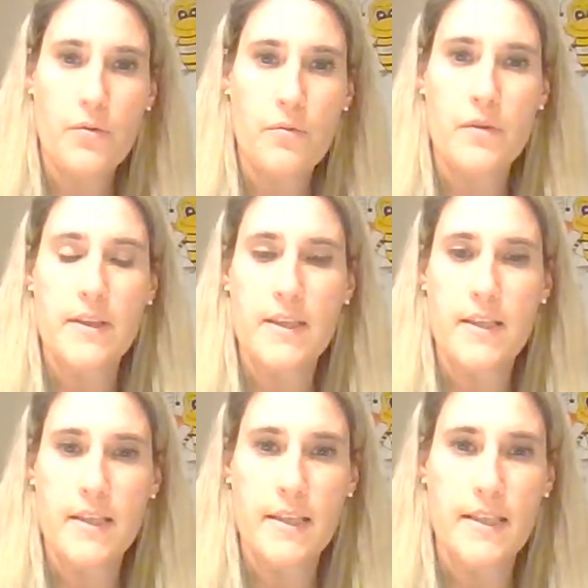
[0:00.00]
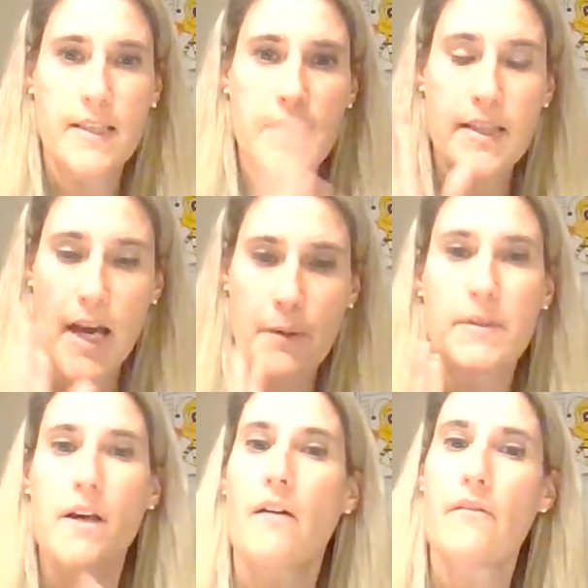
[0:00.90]
through the
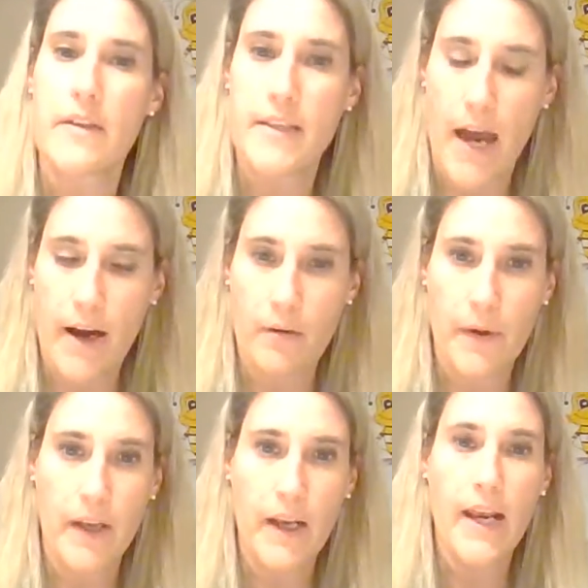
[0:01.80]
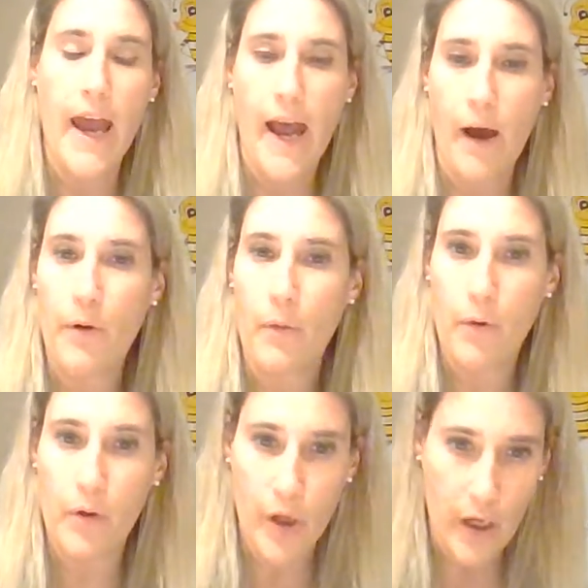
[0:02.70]
steps of the sacrament and how it
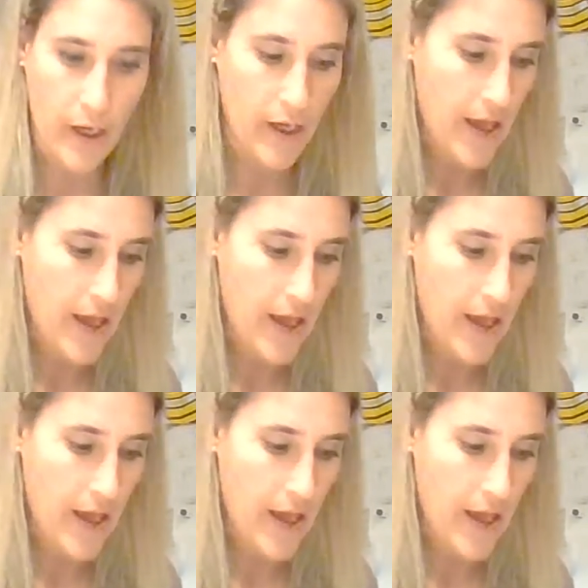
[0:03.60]
will look.